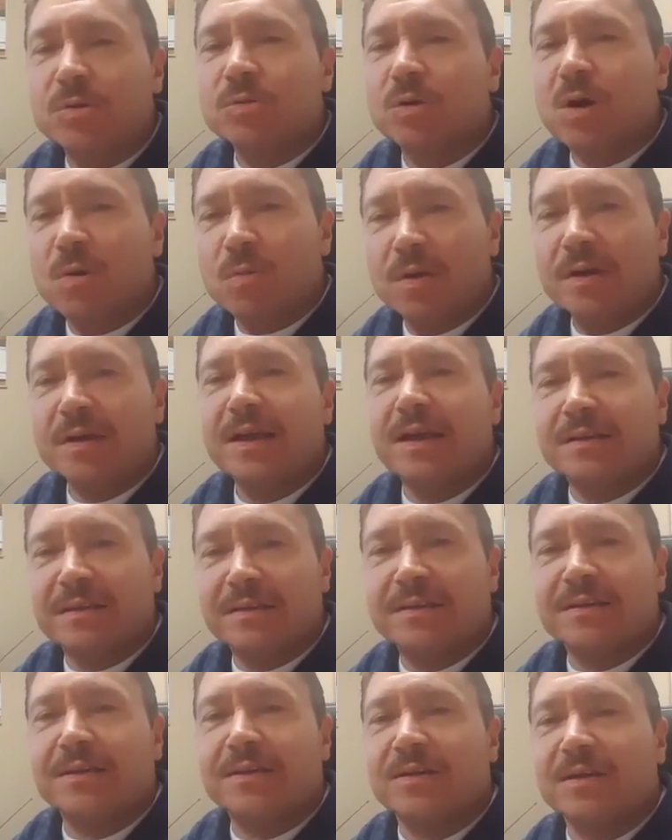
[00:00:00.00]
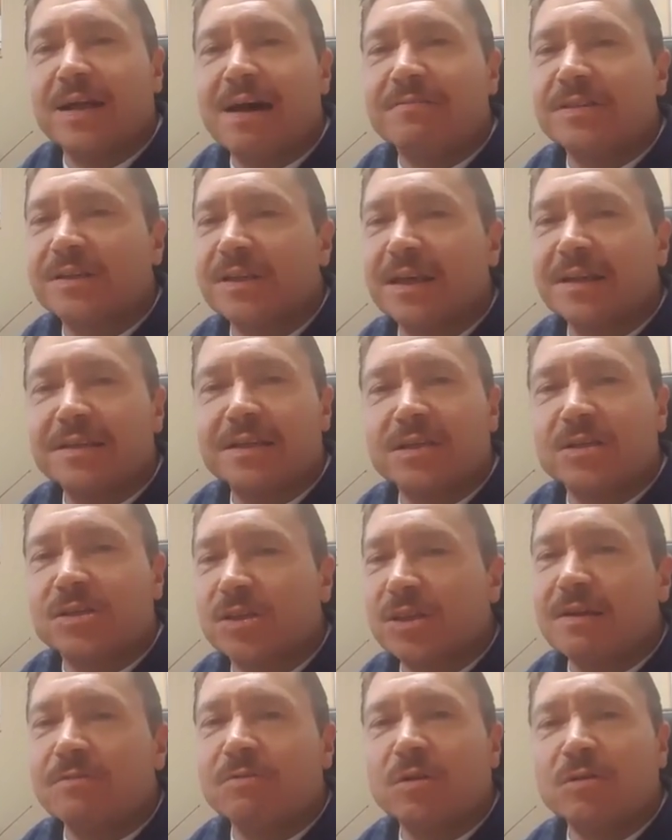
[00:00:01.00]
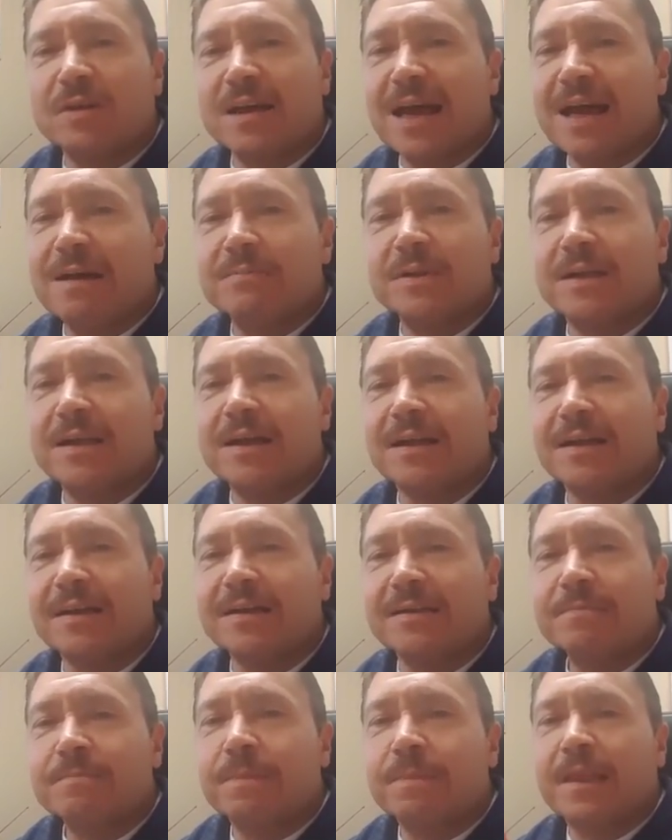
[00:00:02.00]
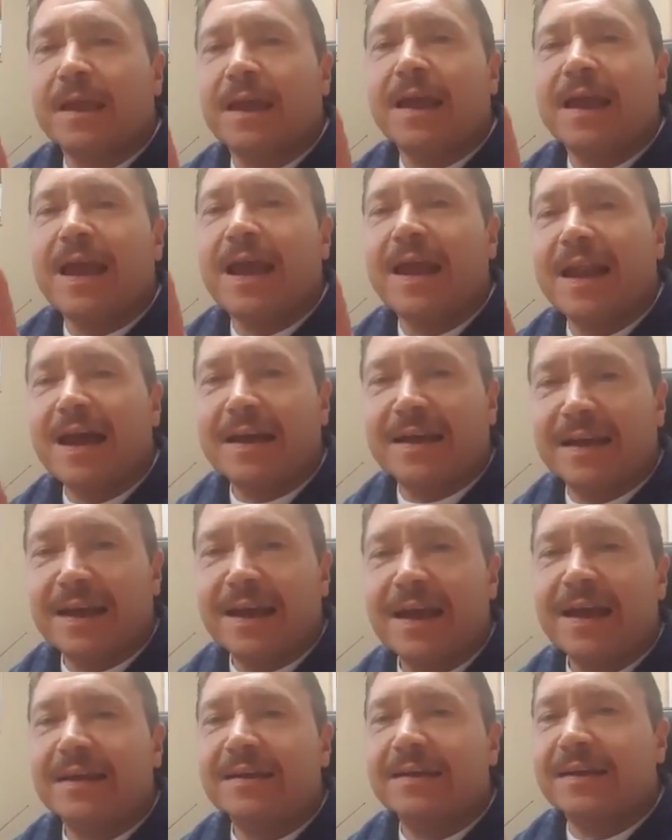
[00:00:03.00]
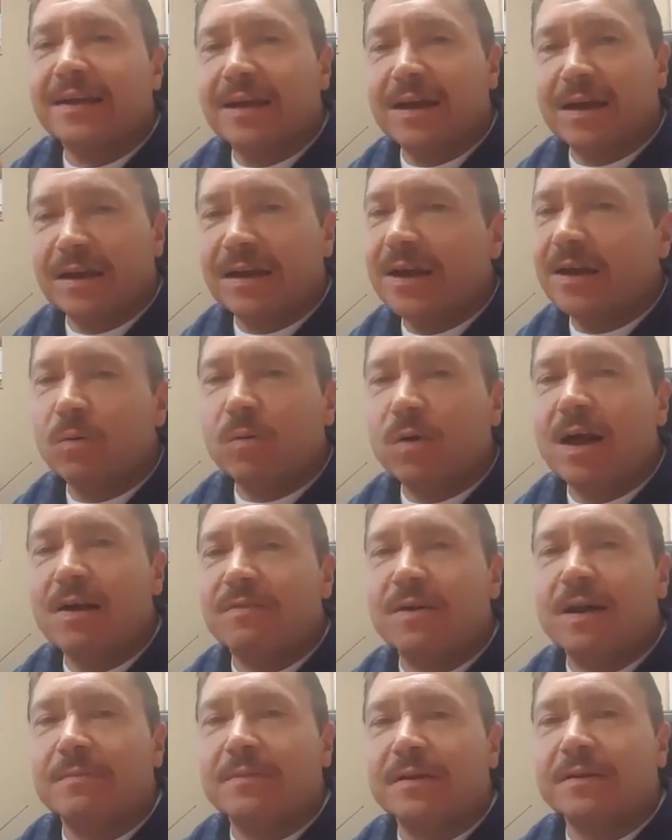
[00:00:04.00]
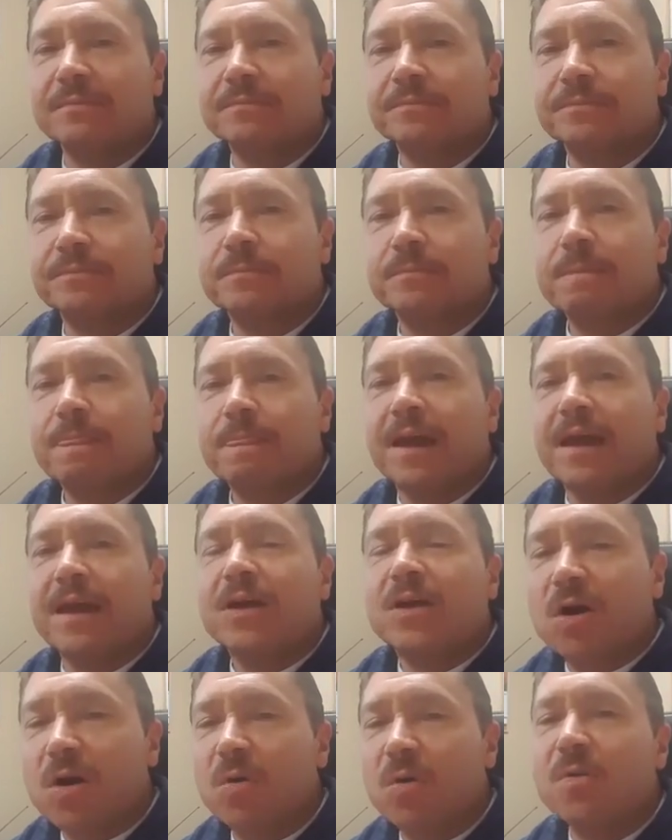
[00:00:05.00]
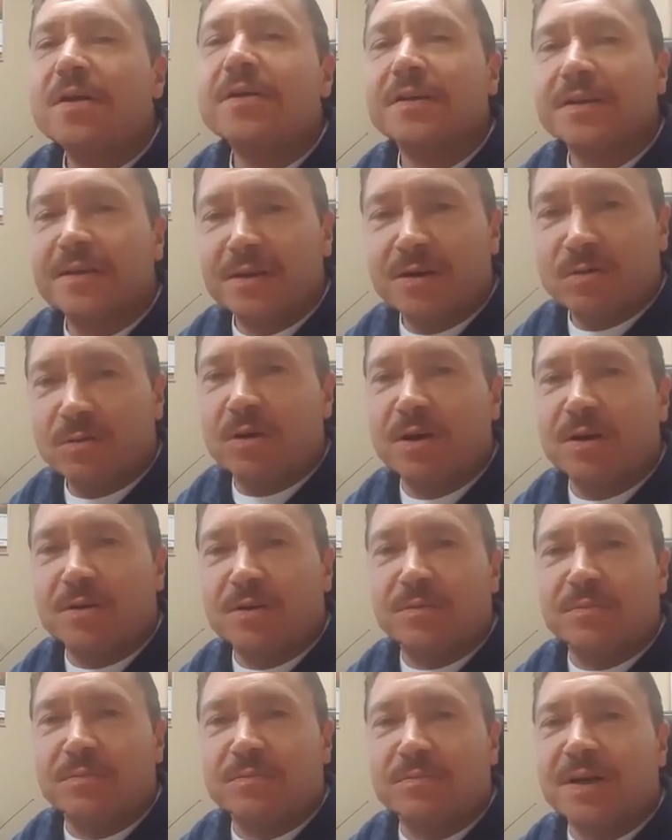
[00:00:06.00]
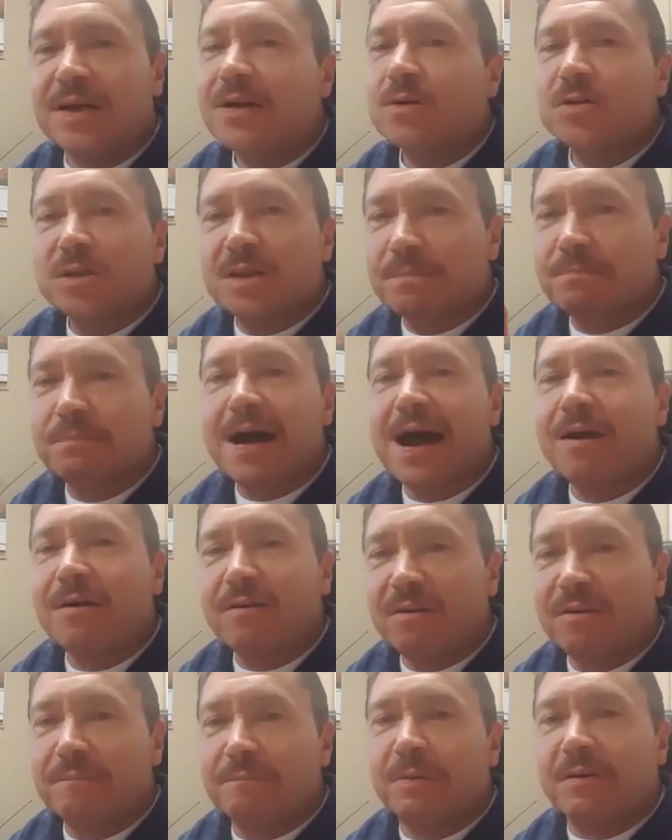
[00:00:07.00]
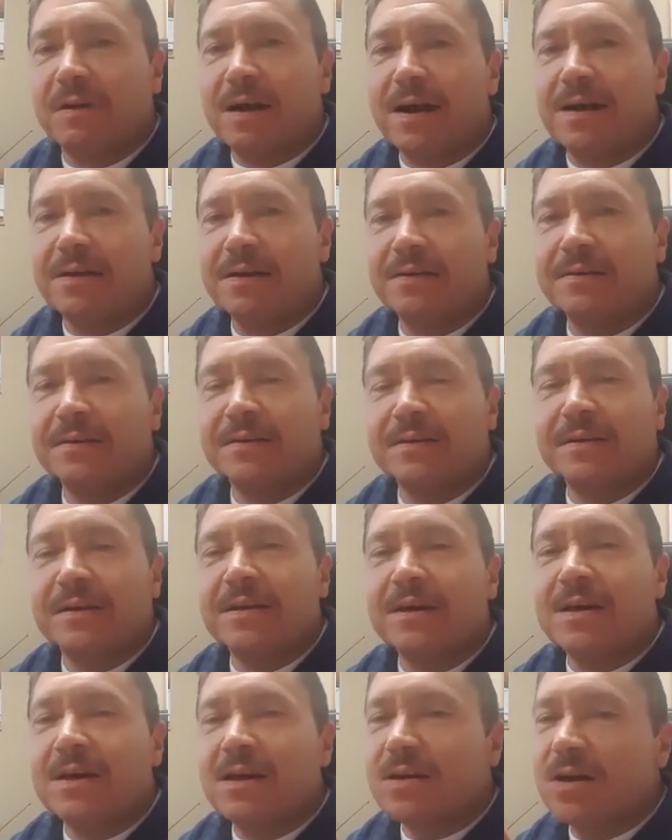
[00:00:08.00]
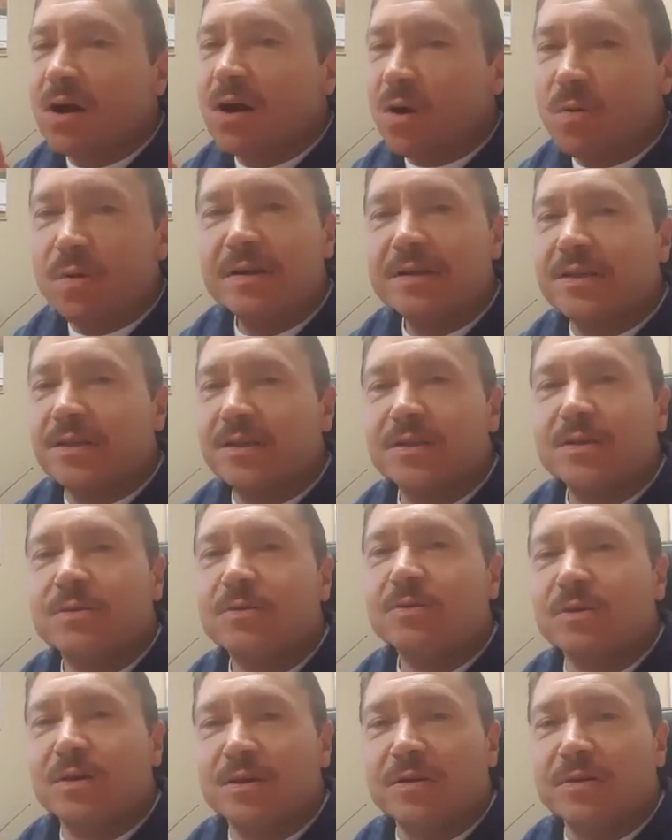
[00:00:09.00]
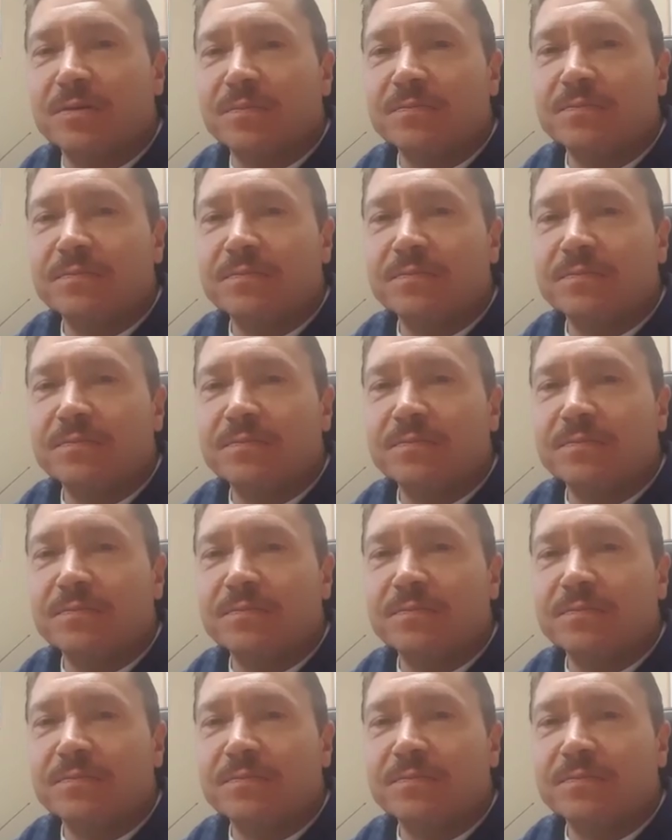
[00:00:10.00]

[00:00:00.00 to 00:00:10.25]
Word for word: what we need to do. And I've said this several times lately, and I can't get, get away from it. Go into your room. Here's the power of prayer. Go into your room,